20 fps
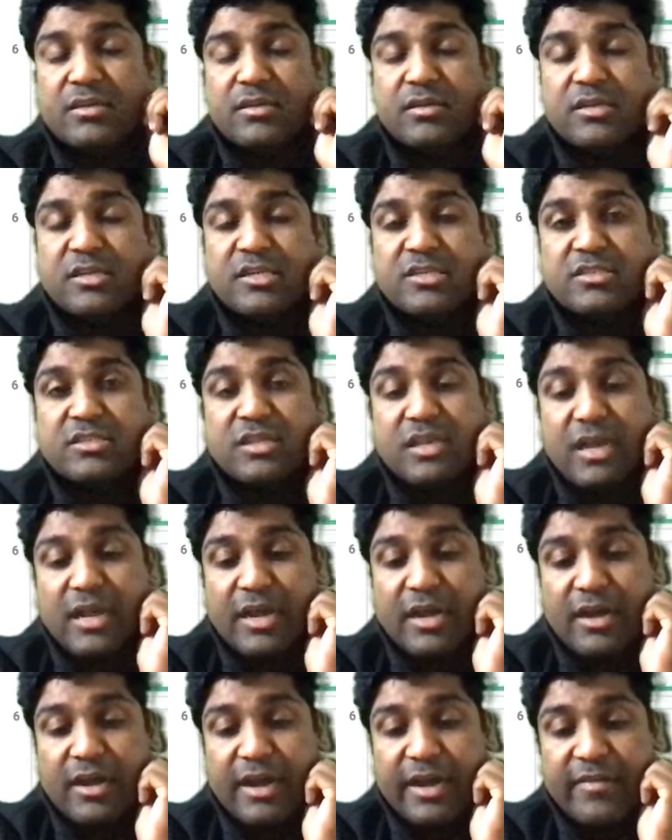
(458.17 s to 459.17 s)
digital
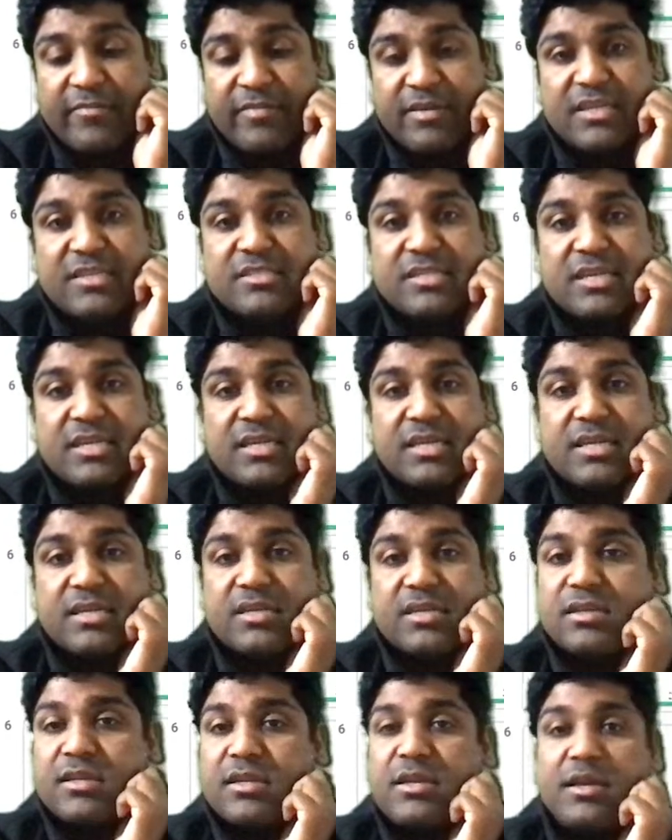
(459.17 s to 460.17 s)
advertising,
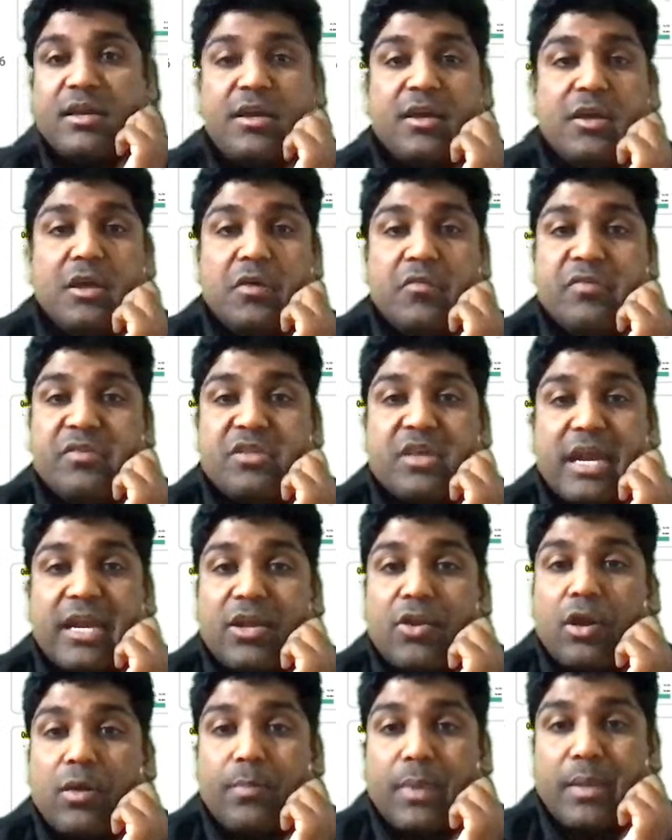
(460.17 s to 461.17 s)
and which
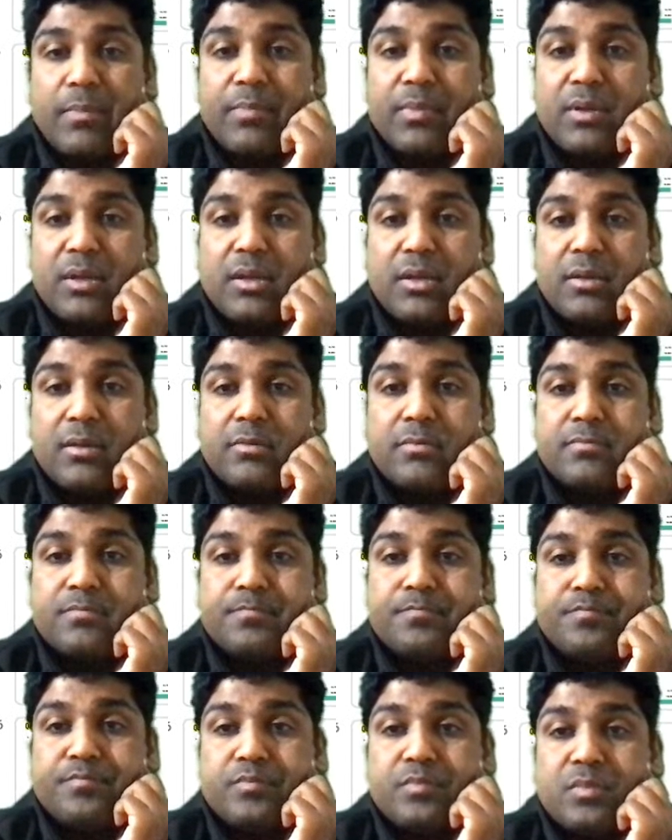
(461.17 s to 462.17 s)
catalog people,
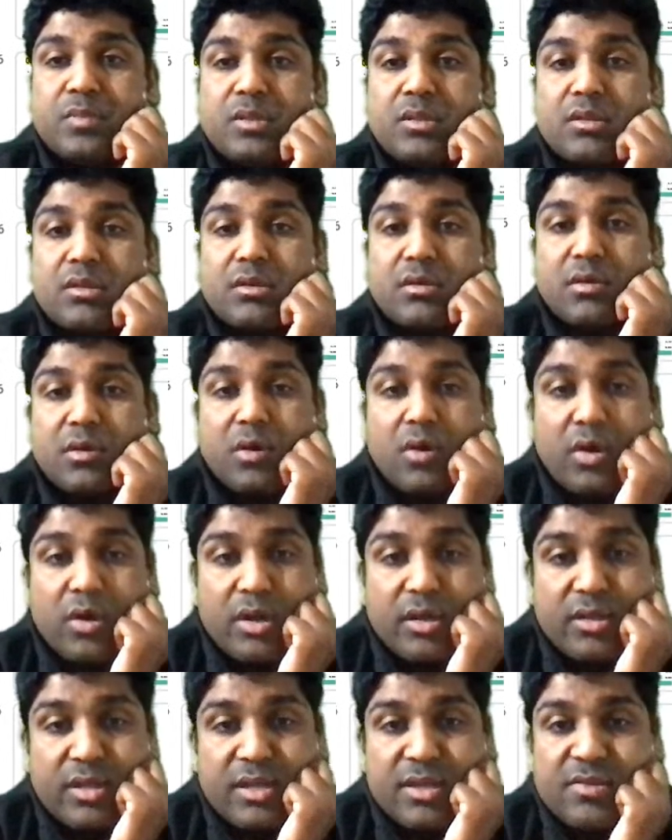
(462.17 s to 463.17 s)

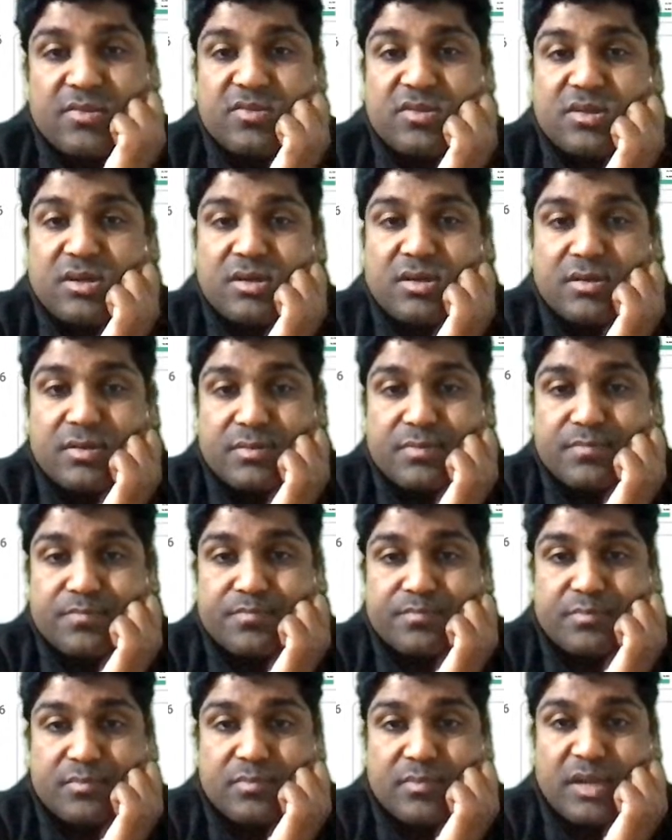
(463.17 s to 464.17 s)
or there is a
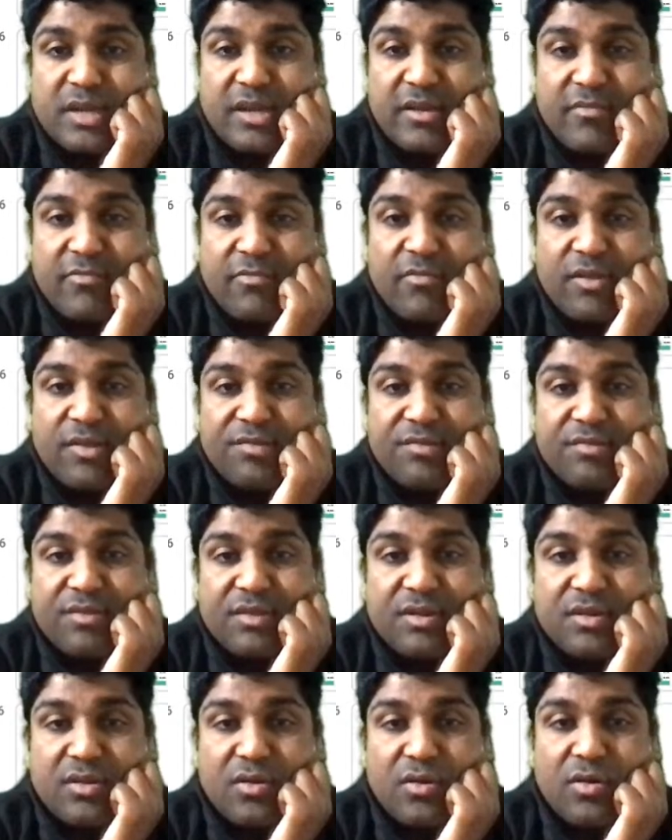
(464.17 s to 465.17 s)

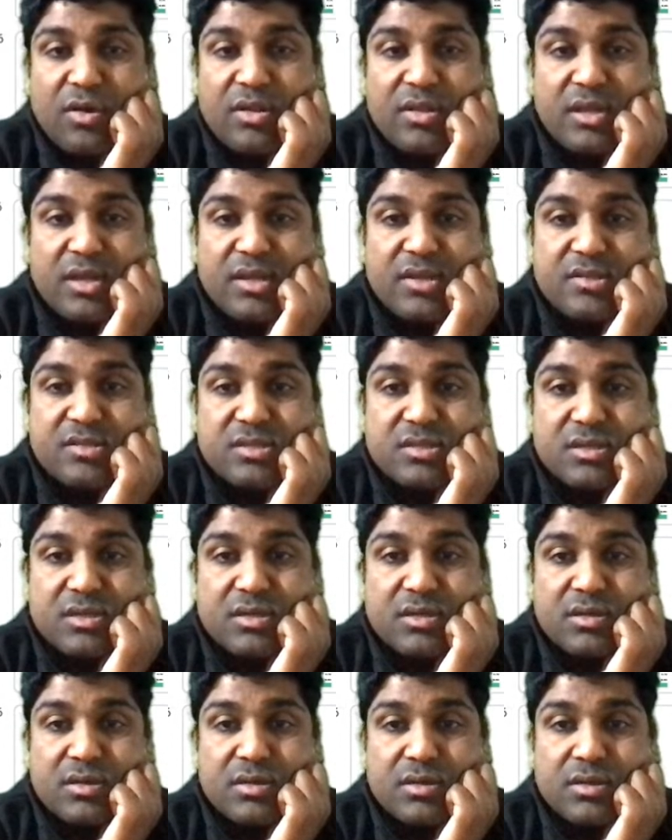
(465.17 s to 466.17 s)
influencer, or there is
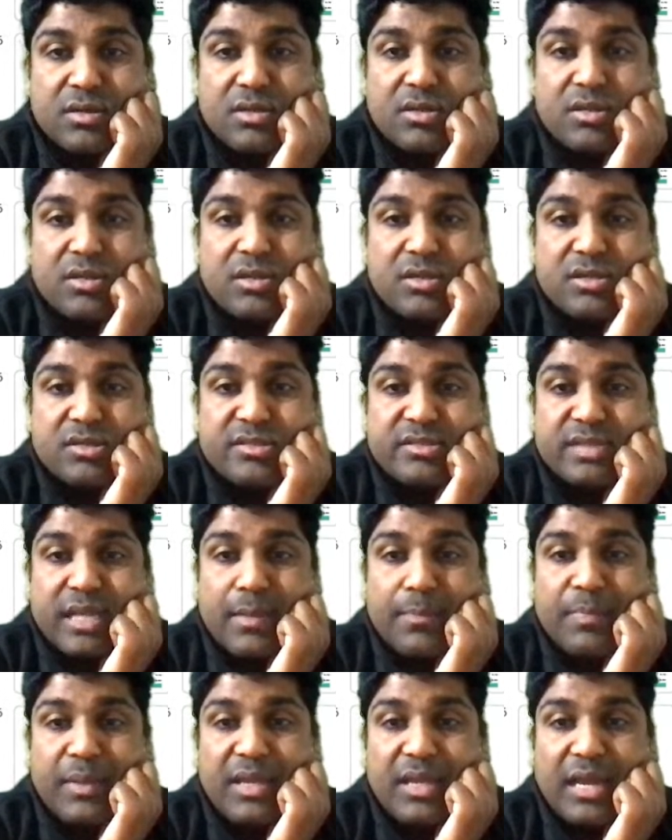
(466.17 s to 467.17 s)
a
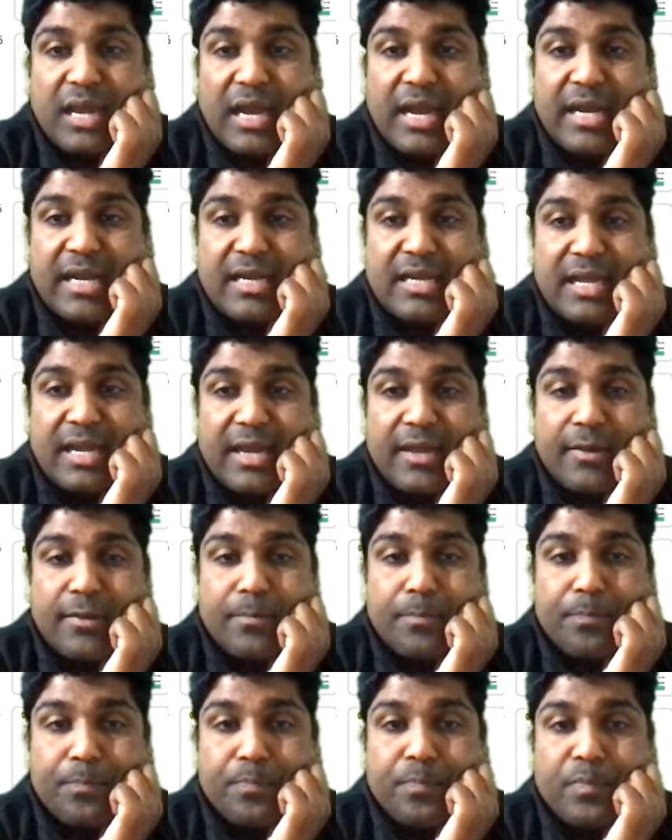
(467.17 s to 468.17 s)
snappy ad tech,
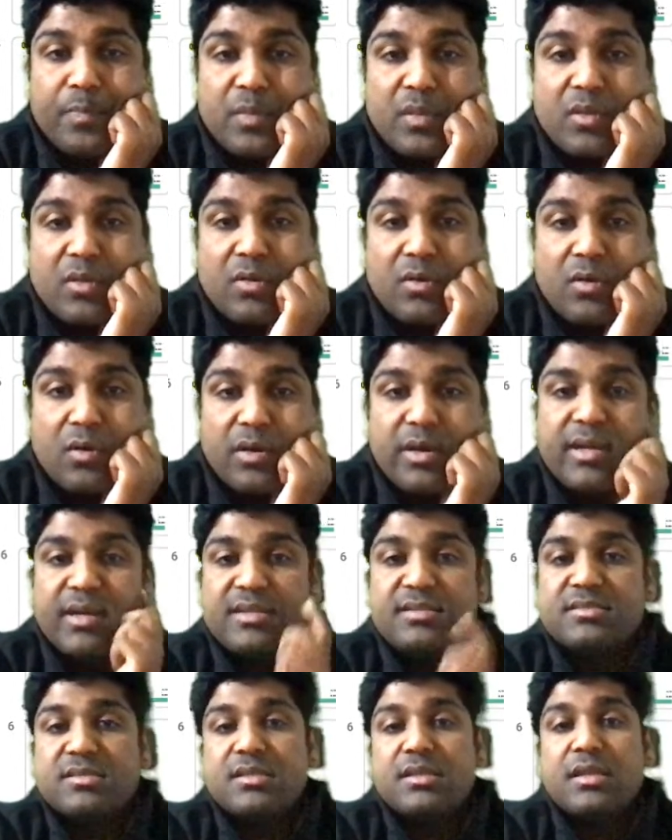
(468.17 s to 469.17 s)
or it
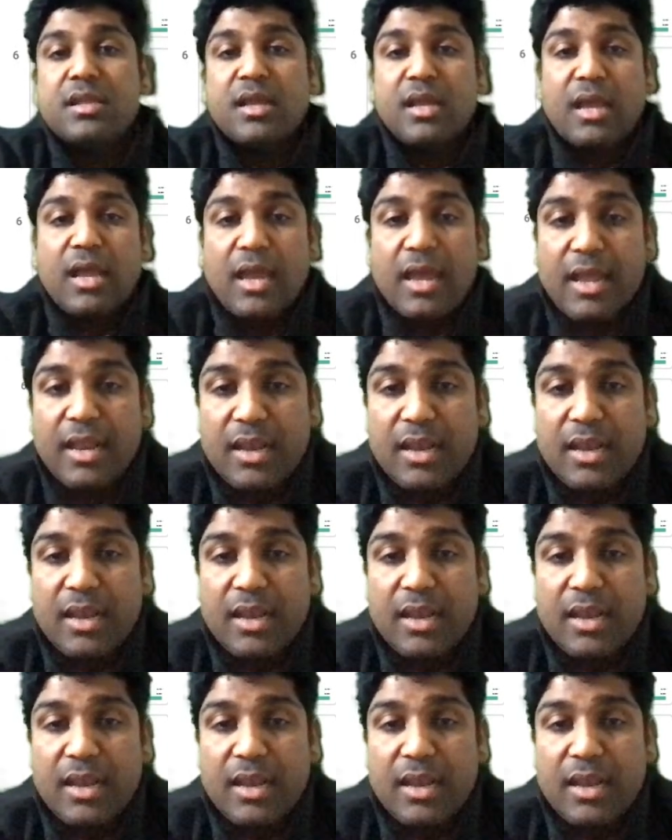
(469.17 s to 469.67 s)
is an